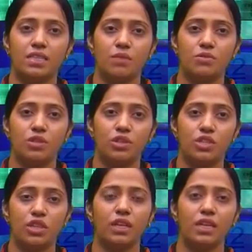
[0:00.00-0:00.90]

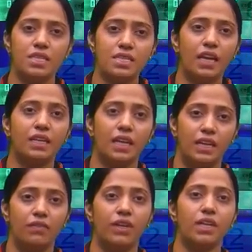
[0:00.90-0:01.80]
substitution, is the
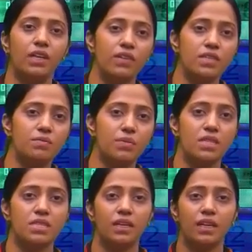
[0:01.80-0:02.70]
derivative is
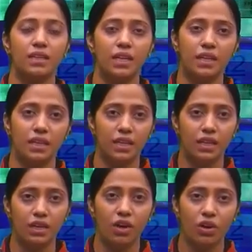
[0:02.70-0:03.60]
present in the
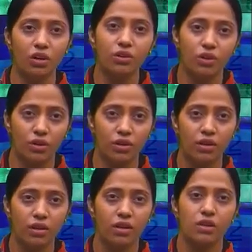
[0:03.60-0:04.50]
integral or not.
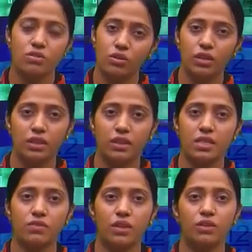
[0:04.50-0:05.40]
So in
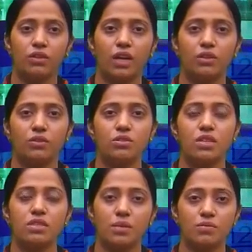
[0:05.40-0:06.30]
this way you can use
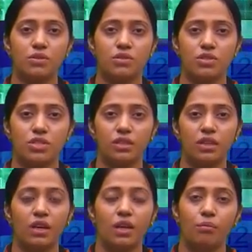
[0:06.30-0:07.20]
the substitution
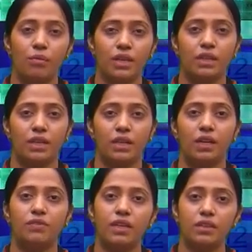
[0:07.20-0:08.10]
method.
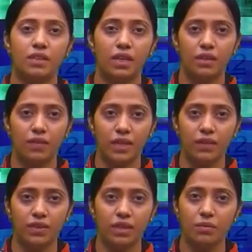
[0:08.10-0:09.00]
If the
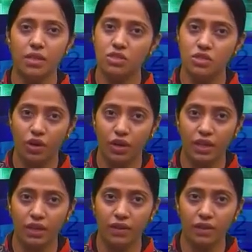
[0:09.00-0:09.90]
derivative term is not
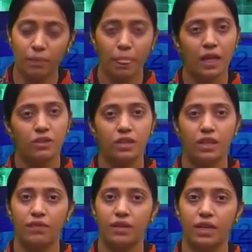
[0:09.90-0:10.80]
given, so
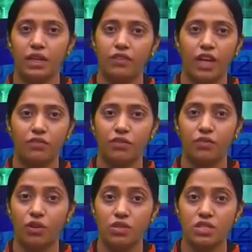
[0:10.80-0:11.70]
definitely we have to
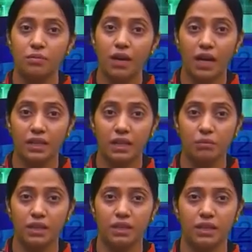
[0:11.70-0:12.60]
follow some other
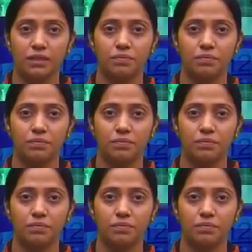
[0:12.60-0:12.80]
method.